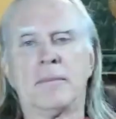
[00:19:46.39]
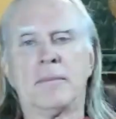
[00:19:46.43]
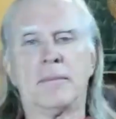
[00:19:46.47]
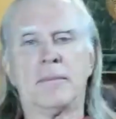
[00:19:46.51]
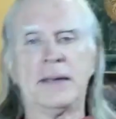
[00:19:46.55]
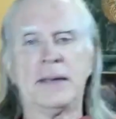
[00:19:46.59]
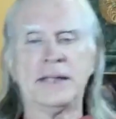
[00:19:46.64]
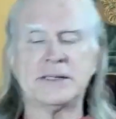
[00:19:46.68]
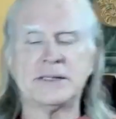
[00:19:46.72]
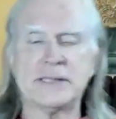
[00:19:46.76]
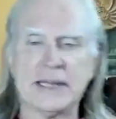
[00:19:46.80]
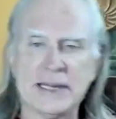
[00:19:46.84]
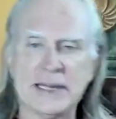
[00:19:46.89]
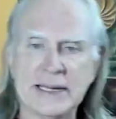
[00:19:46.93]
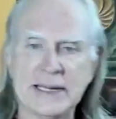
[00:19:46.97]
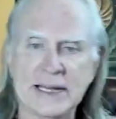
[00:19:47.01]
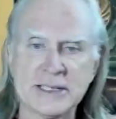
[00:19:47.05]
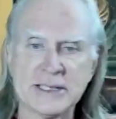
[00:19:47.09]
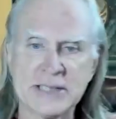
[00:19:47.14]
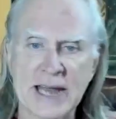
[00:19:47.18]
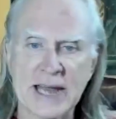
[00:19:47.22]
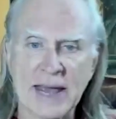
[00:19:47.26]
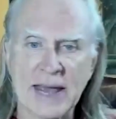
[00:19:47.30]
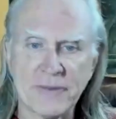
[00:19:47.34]
means that it
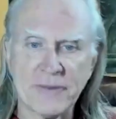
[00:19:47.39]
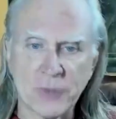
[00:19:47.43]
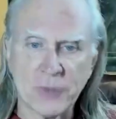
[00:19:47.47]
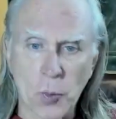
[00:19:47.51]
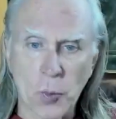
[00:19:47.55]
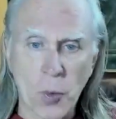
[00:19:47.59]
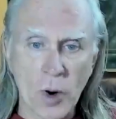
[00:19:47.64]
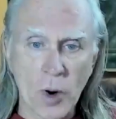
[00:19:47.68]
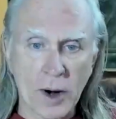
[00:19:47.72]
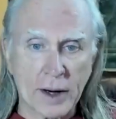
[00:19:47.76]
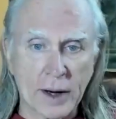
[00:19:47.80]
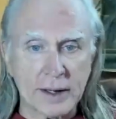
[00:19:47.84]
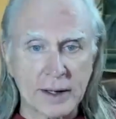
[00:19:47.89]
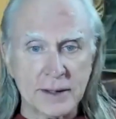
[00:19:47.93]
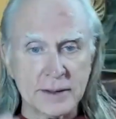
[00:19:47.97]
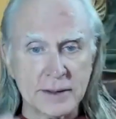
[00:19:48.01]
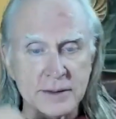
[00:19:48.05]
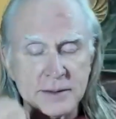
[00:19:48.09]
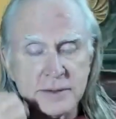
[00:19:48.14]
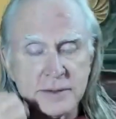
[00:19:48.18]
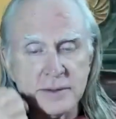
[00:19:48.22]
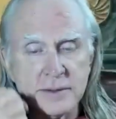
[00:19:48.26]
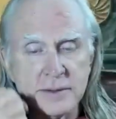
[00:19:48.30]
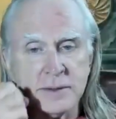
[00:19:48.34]
doesn't have to work
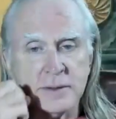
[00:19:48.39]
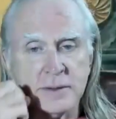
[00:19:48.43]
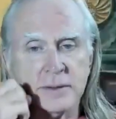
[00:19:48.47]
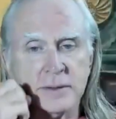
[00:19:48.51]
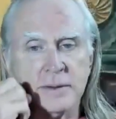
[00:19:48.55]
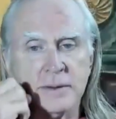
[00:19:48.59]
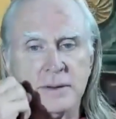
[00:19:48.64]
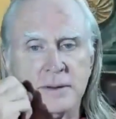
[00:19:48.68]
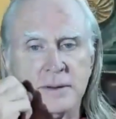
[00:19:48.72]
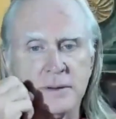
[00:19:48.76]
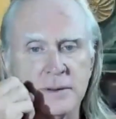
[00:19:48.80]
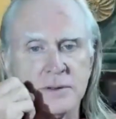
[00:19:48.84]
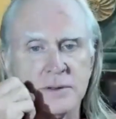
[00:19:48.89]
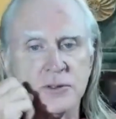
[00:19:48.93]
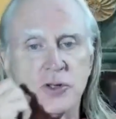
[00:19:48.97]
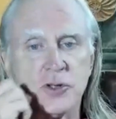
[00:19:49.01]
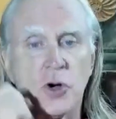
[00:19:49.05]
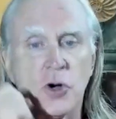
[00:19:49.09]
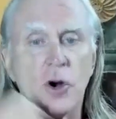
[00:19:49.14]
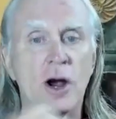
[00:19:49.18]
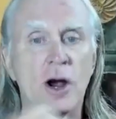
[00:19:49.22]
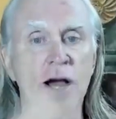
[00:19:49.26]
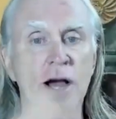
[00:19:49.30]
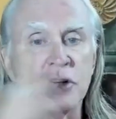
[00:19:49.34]

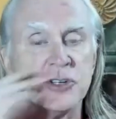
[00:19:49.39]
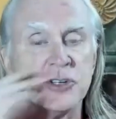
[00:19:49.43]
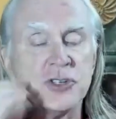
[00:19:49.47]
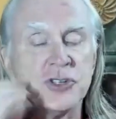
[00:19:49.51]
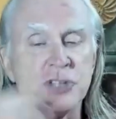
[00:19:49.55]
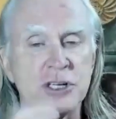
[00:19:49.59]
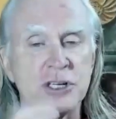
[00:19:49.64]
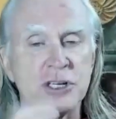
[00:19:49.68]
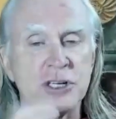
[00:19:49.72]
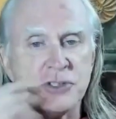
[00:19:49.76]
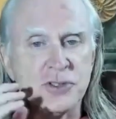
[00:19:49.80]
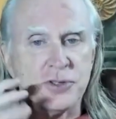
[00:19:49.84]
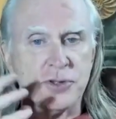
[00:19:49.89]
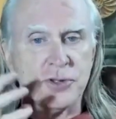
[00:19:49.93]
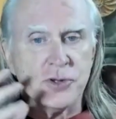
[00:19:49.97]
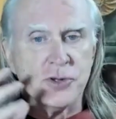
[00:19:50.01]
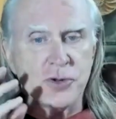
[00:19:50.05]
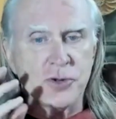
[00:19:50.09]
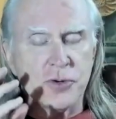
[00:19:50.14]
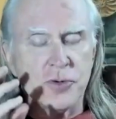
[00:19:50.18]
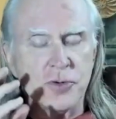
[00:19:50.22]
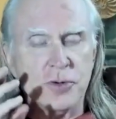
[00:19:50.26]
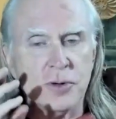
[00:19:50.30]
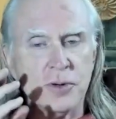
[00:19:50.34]
so hard just
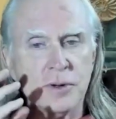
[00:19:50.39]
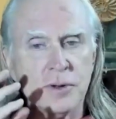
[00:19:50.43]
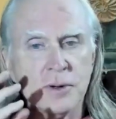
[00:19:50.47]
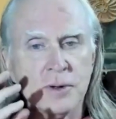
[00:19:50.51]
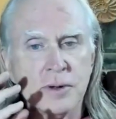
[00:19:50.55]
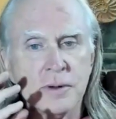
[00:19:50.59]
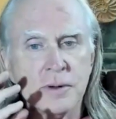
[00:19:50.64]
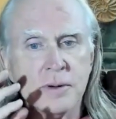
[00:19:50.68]
to